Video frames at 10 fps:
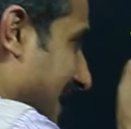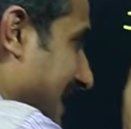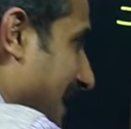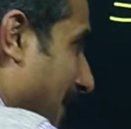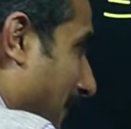
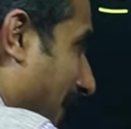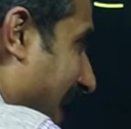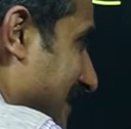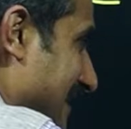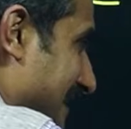write
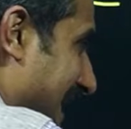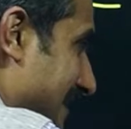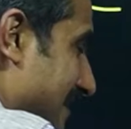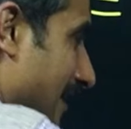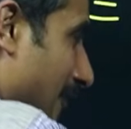minus
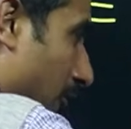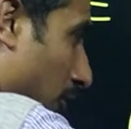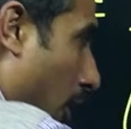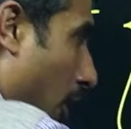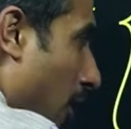x for
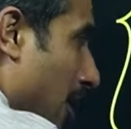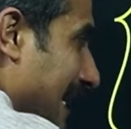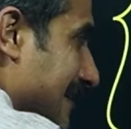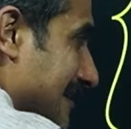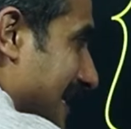all
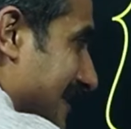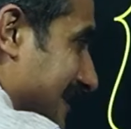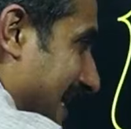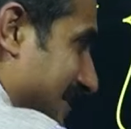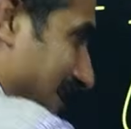x less than